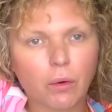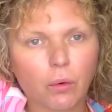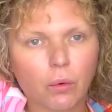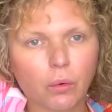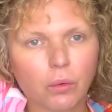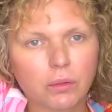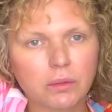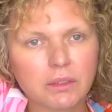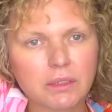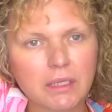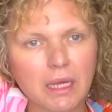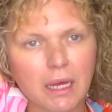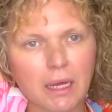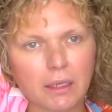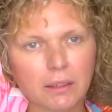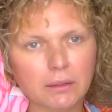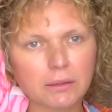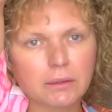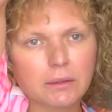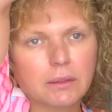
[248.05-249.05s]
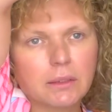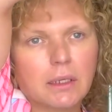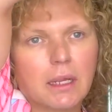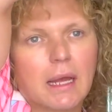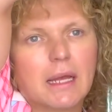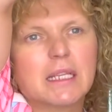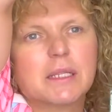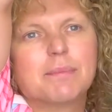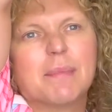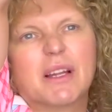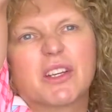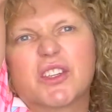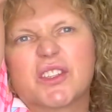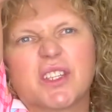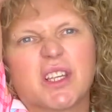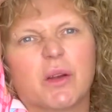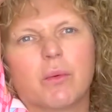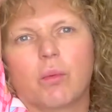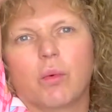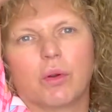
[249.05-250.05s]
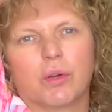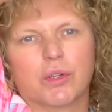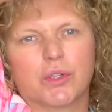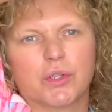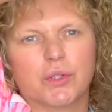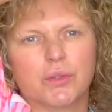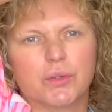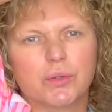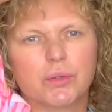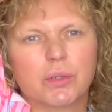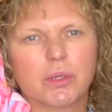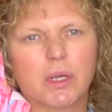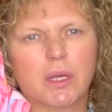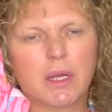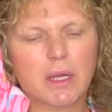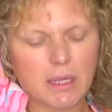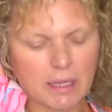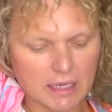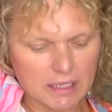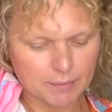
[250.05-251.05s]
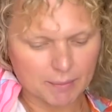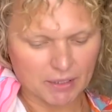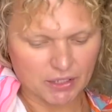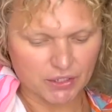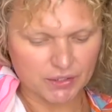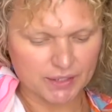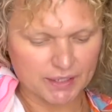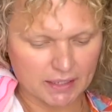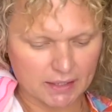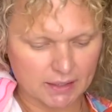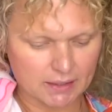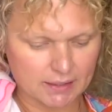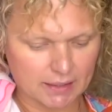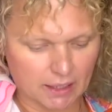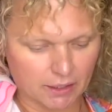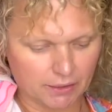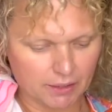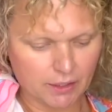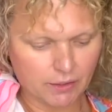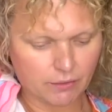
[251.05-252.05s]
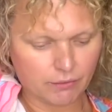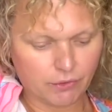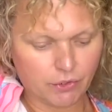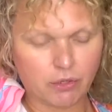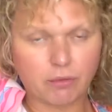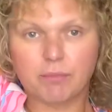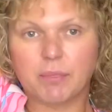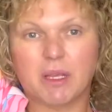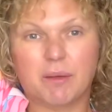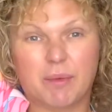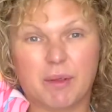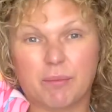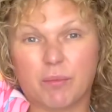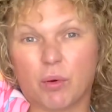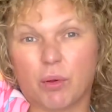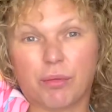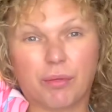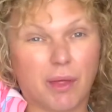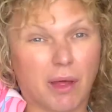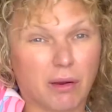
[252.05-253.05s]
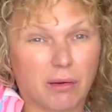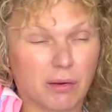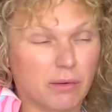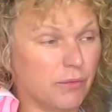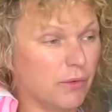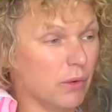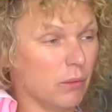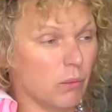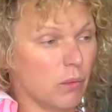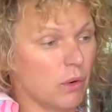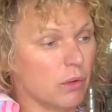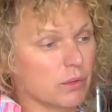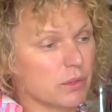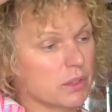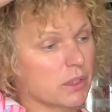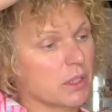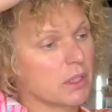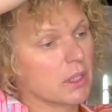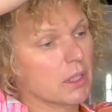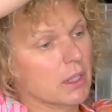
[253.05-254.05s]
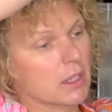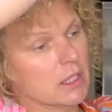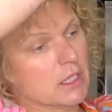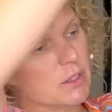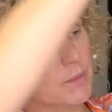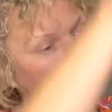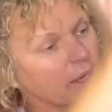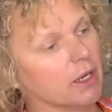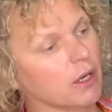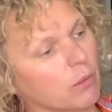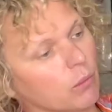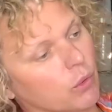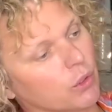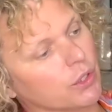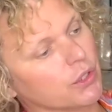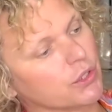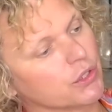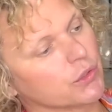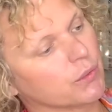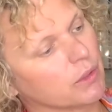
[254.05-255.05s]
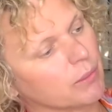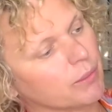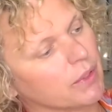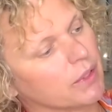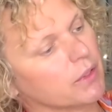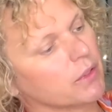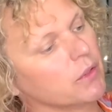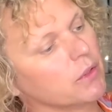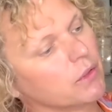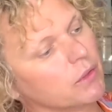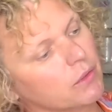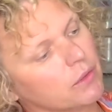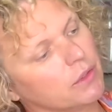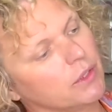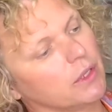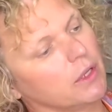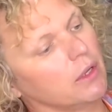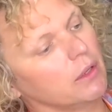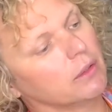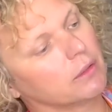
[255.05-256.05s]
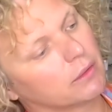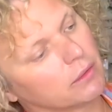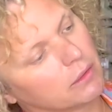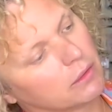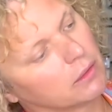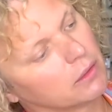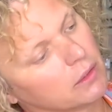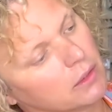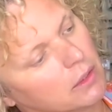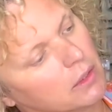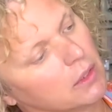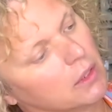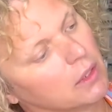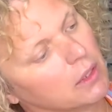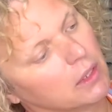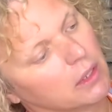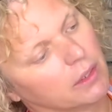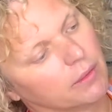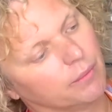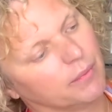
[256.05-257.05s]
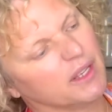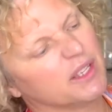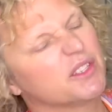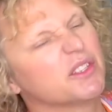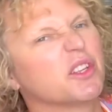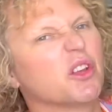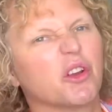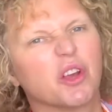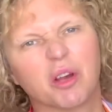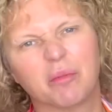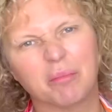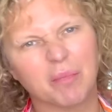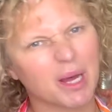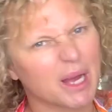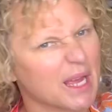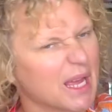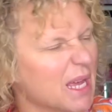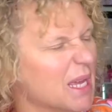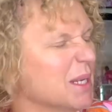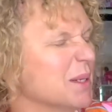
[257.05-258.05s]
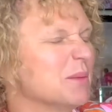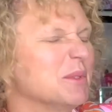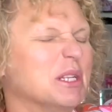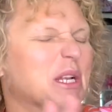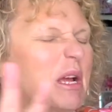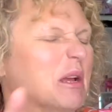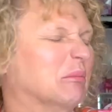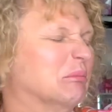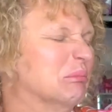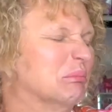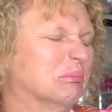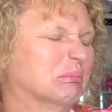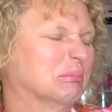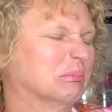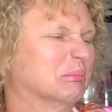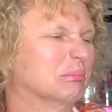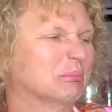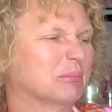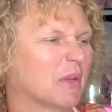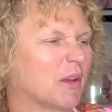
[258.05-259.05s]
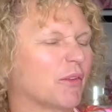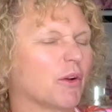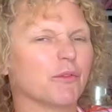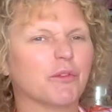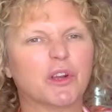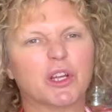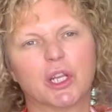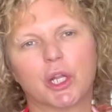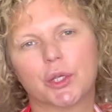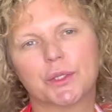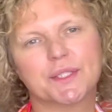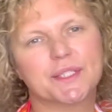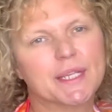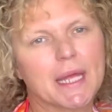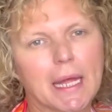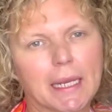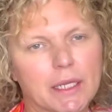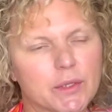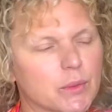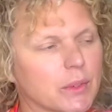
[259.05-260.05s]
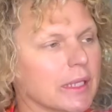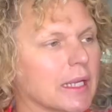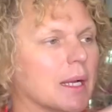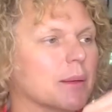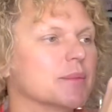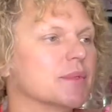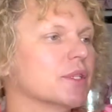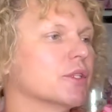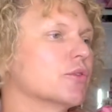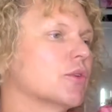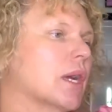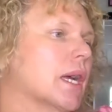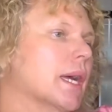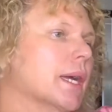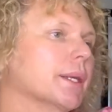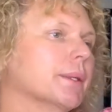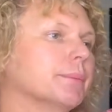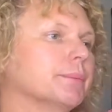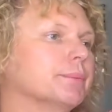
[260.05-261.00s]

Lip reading: all done as much as I want to, as much as necessary. You can be a bit more thorough if you want, depending on what you're doing, but, you know, this is going on my head, you know. I've got very low standards when it comes to drag.